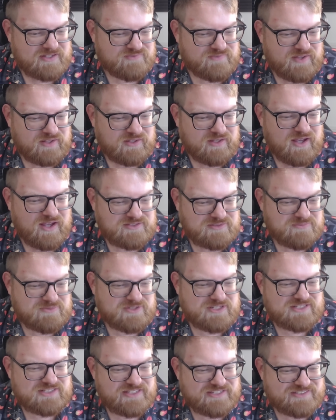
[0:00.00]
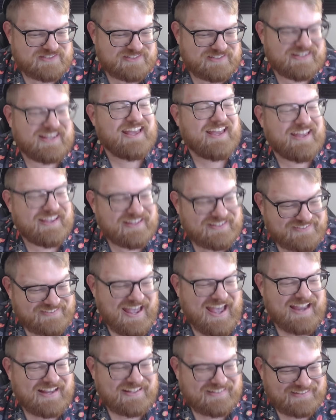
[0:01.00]
Felt awesome. Just list it.
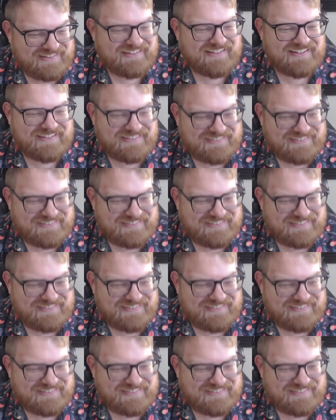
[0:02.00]
Exactly.